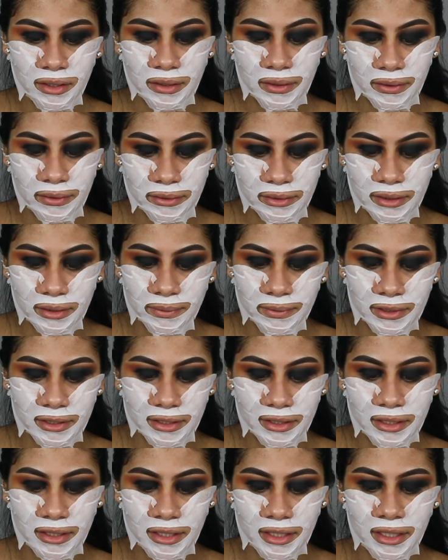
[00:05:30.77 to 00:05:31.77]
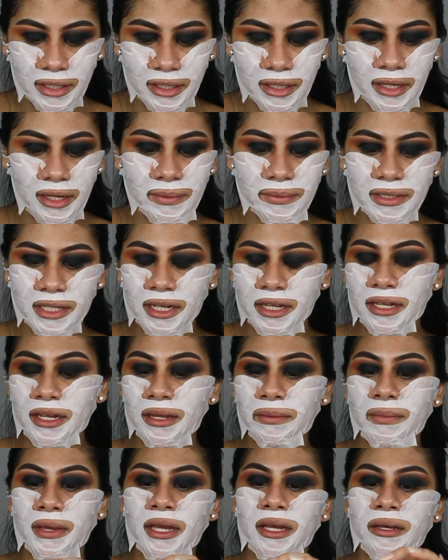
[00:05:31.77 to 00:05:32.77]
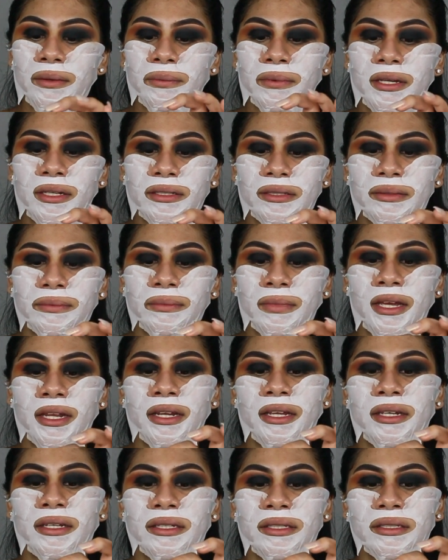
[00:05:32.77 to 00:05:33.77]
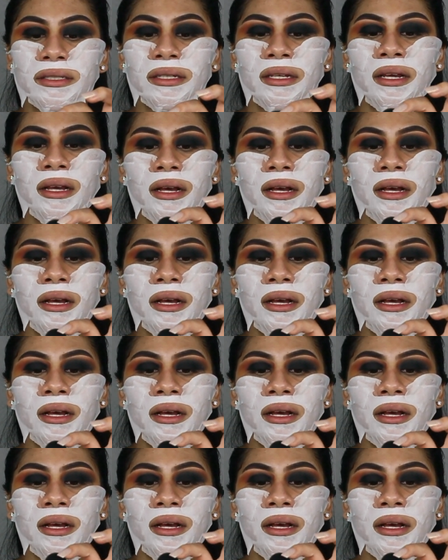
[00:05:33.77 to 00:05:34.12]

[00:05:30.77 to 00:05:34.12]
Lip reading: oldie but goodie, and I'm taking a Makeup Cosmetics